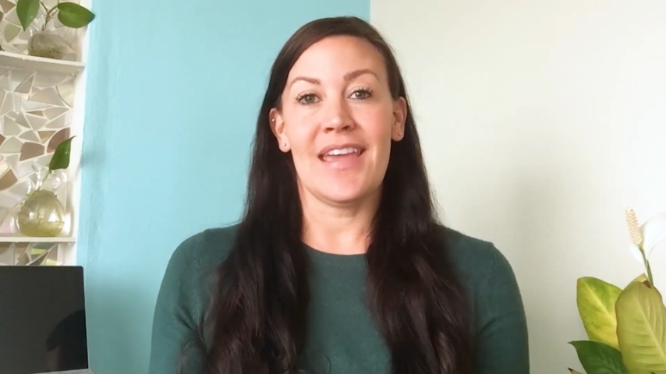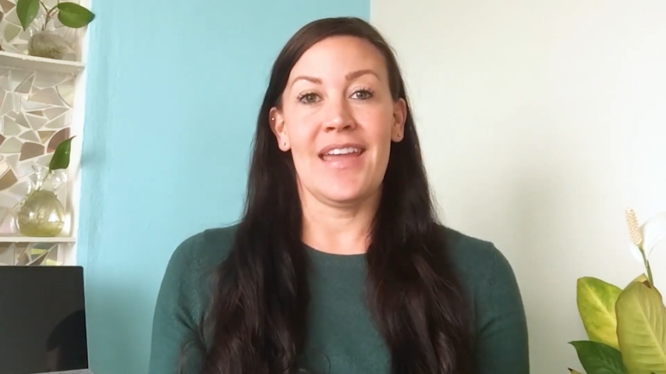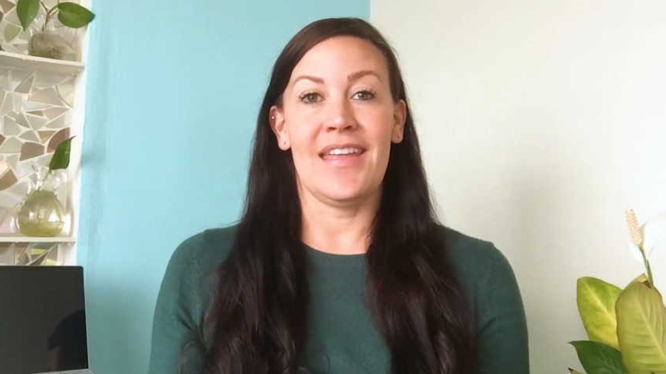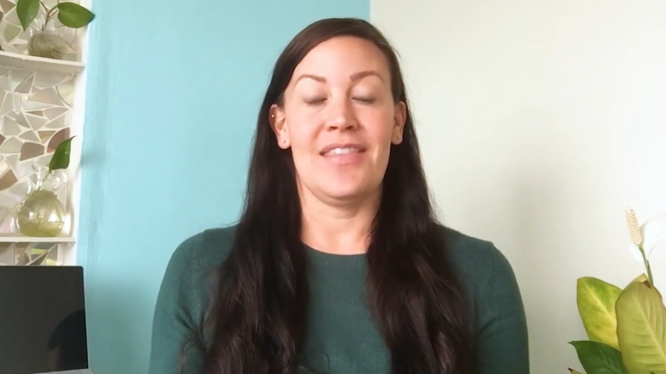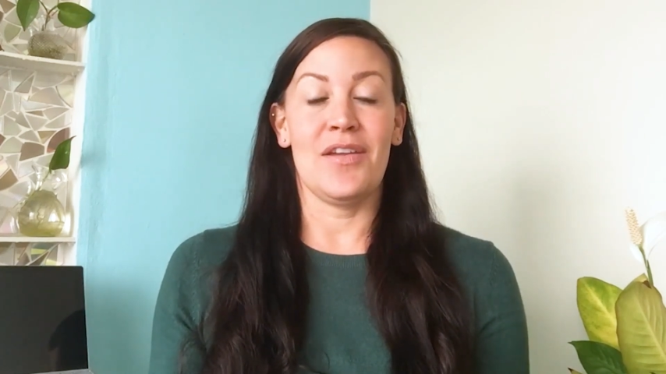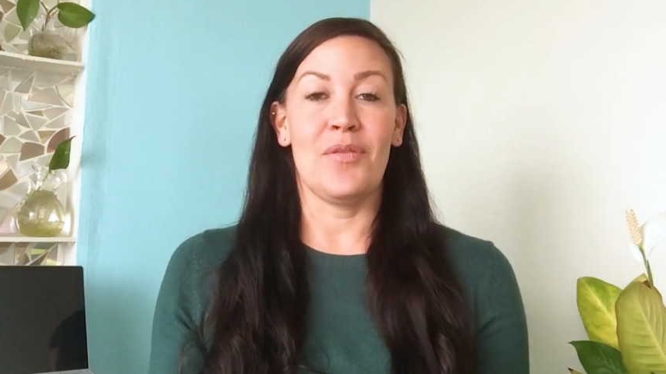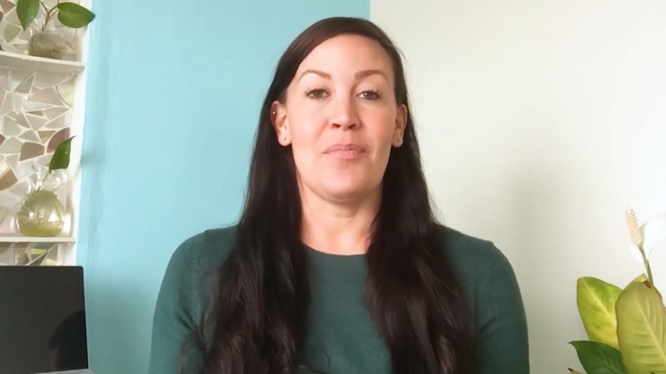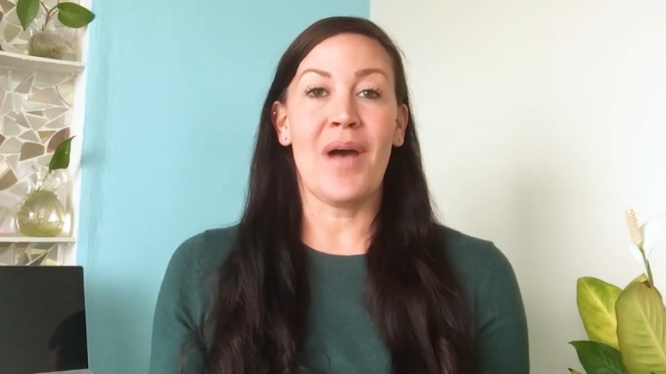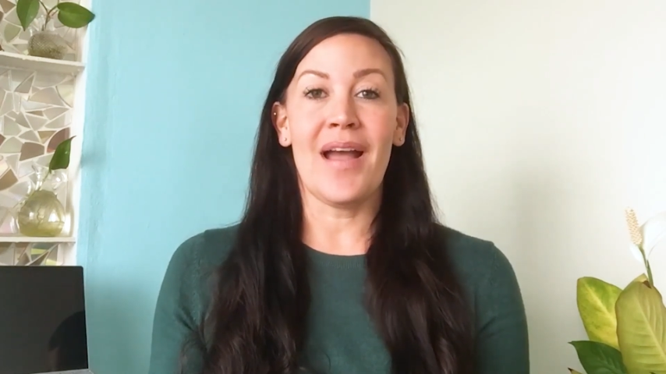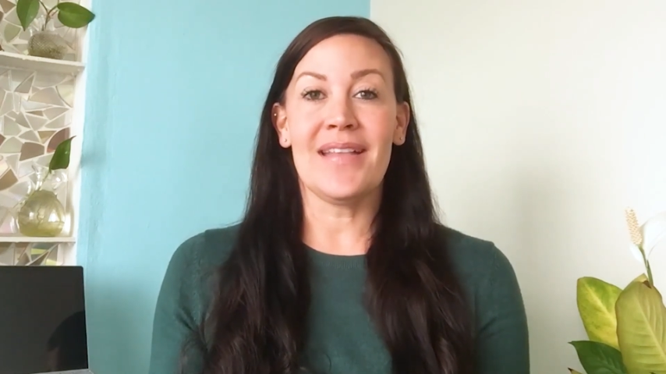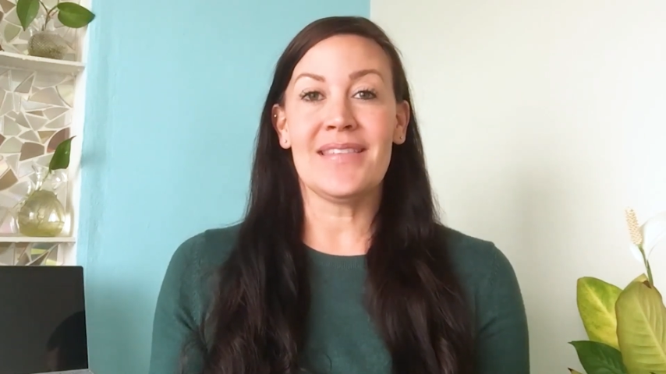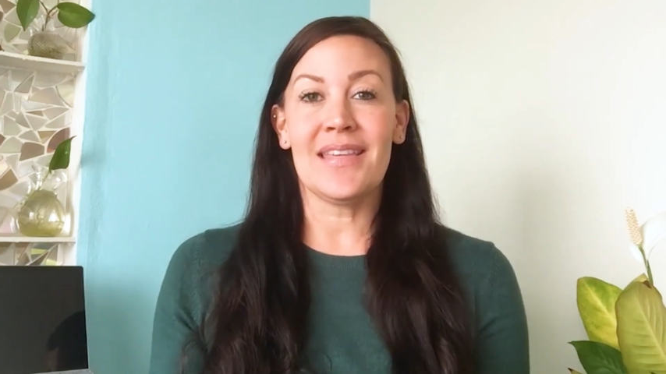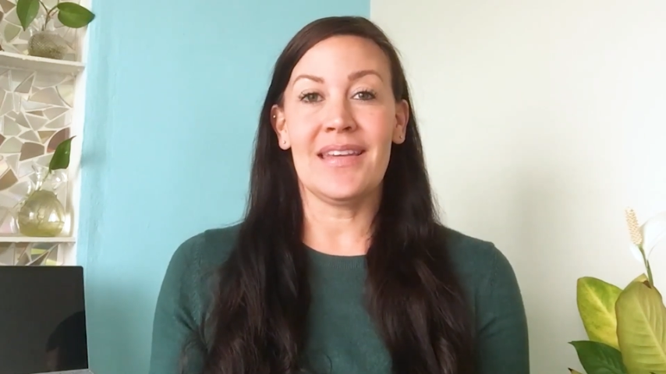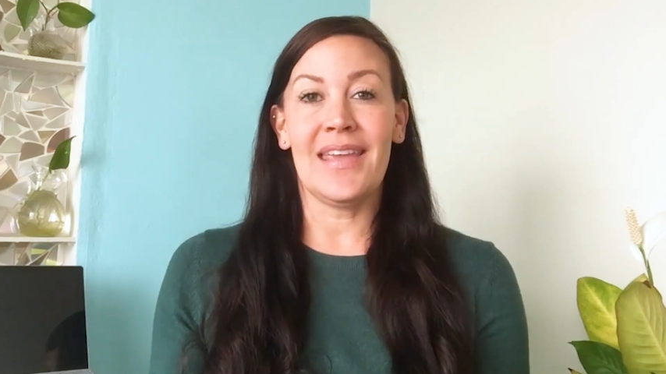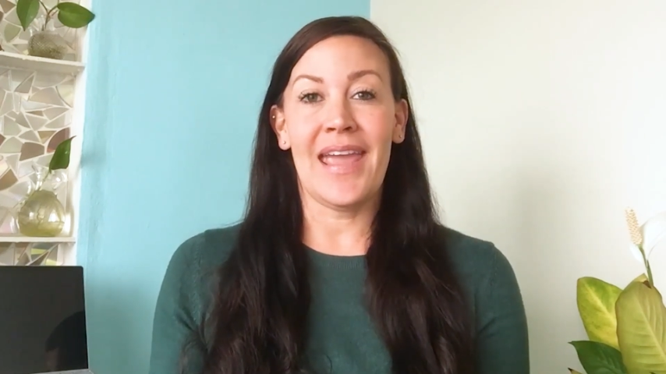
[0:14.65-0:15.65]
and their
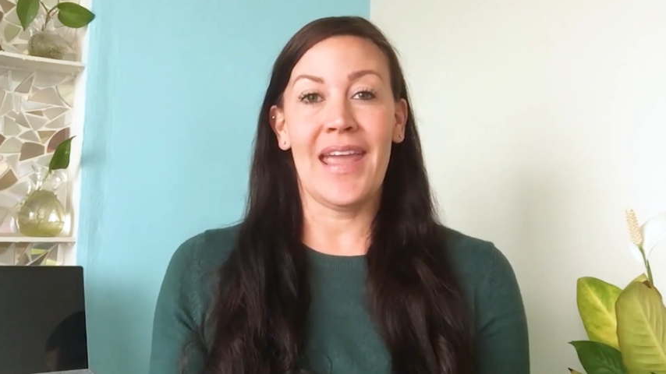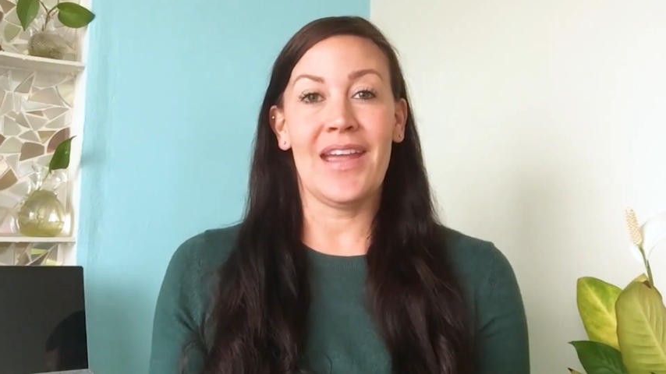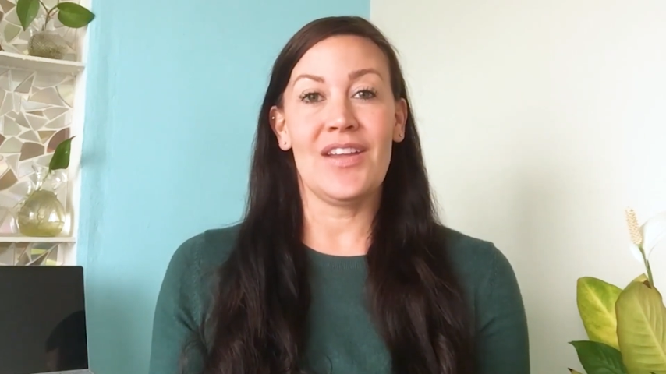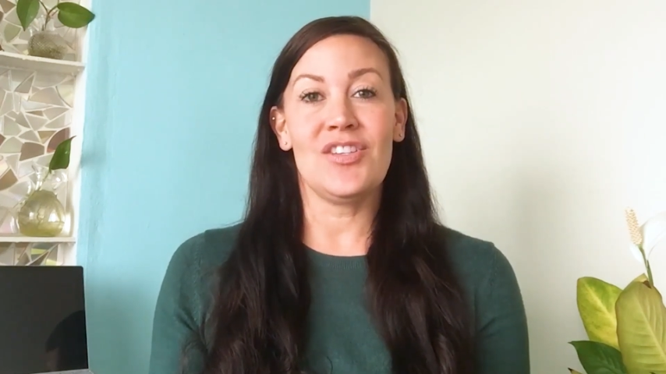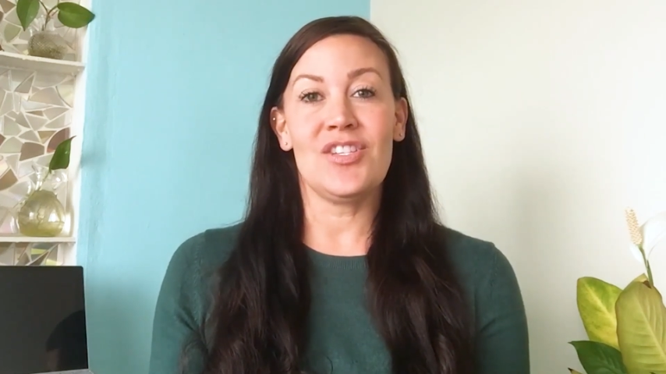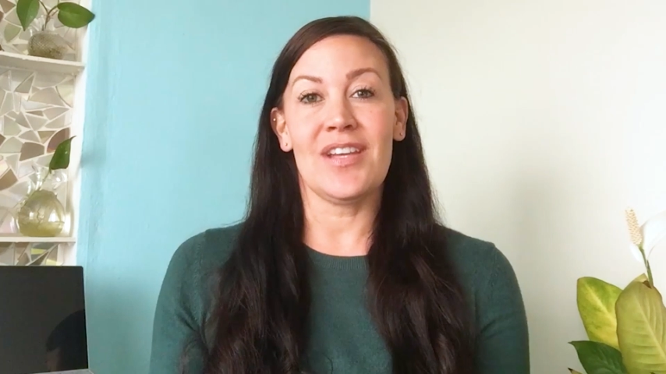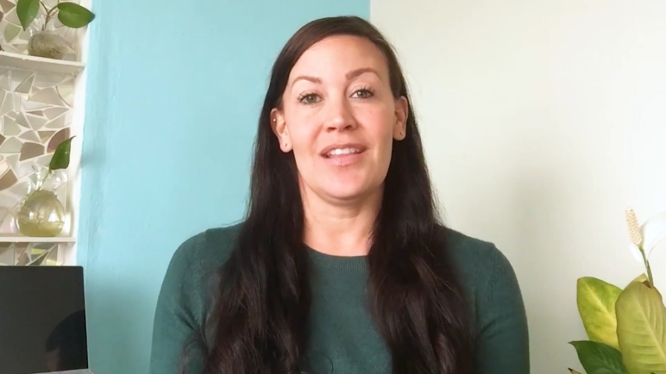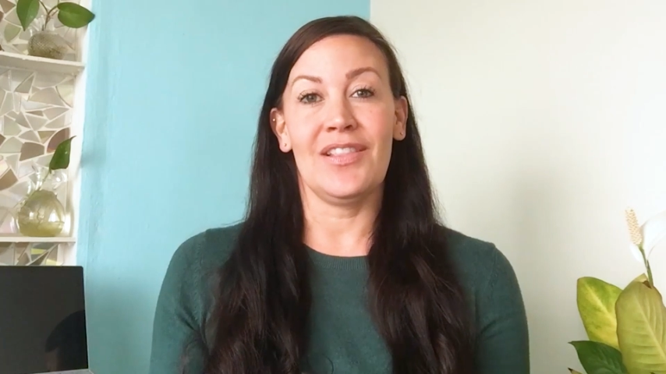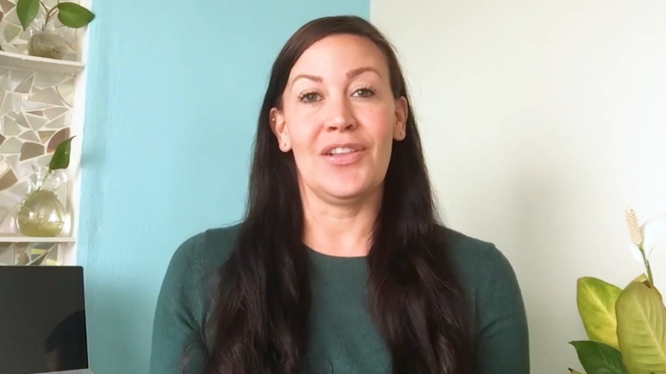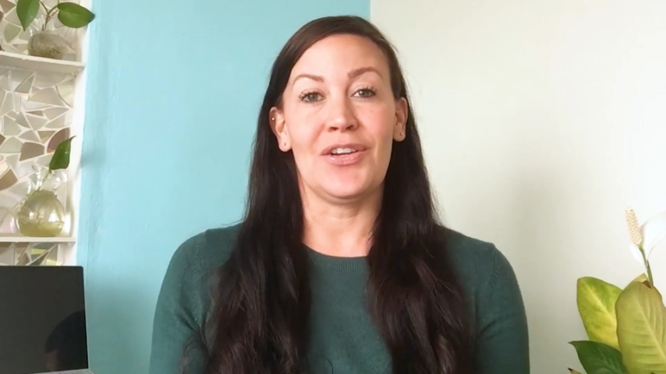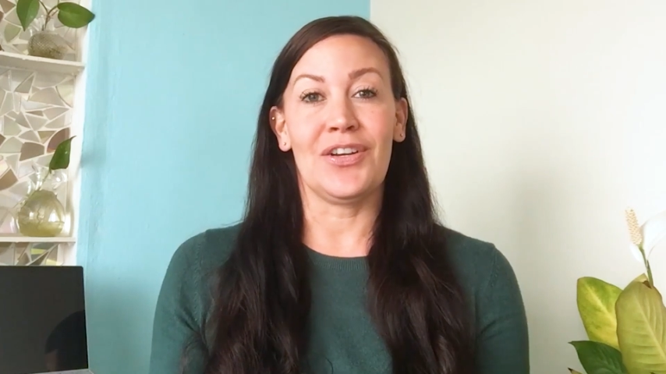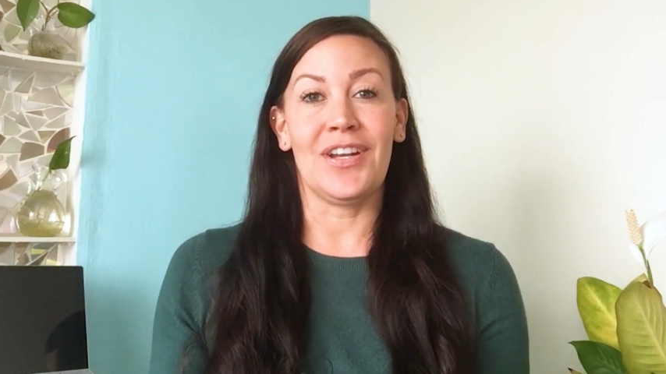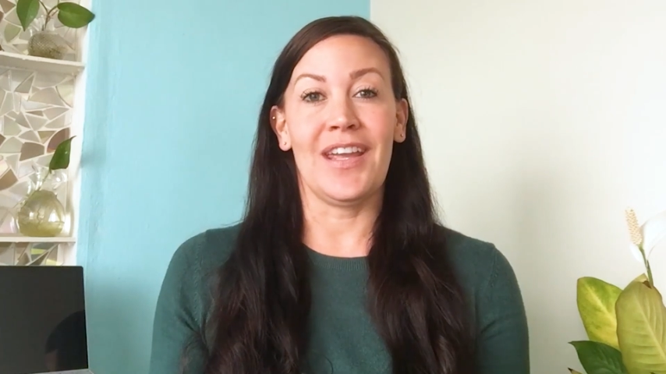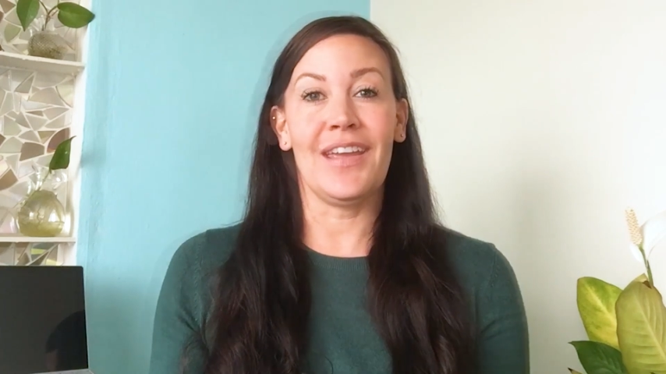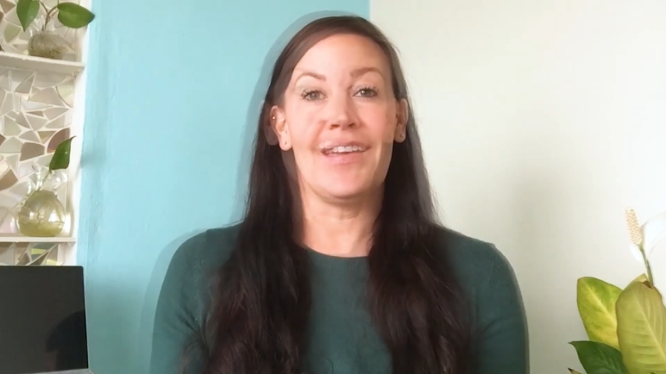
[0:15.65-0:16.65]
minds engaged and
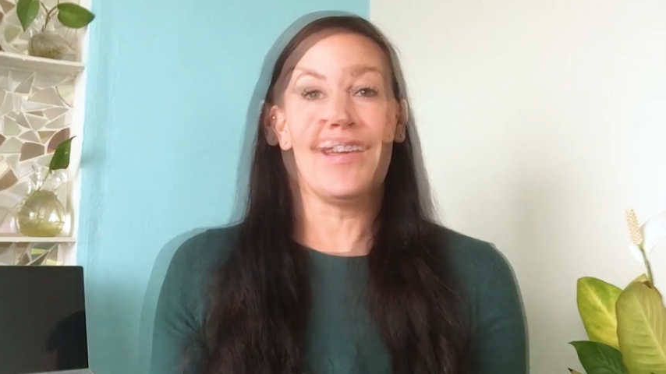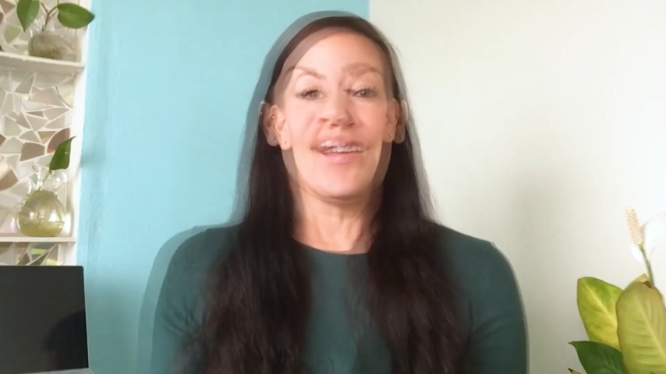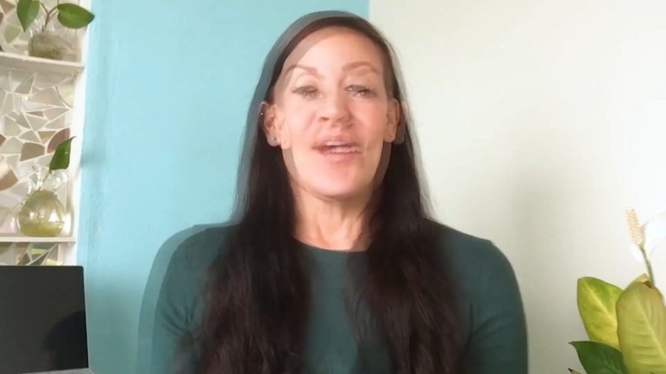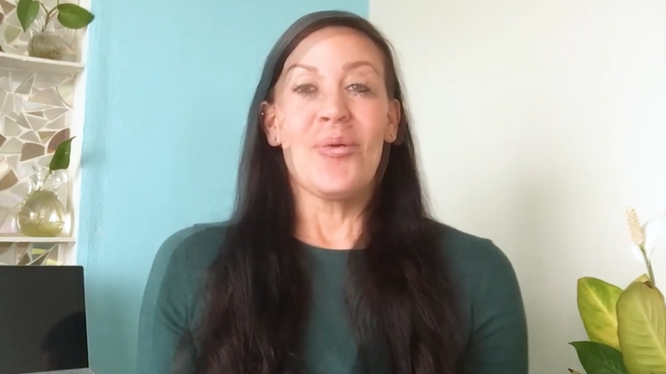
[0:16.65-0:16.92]
learning.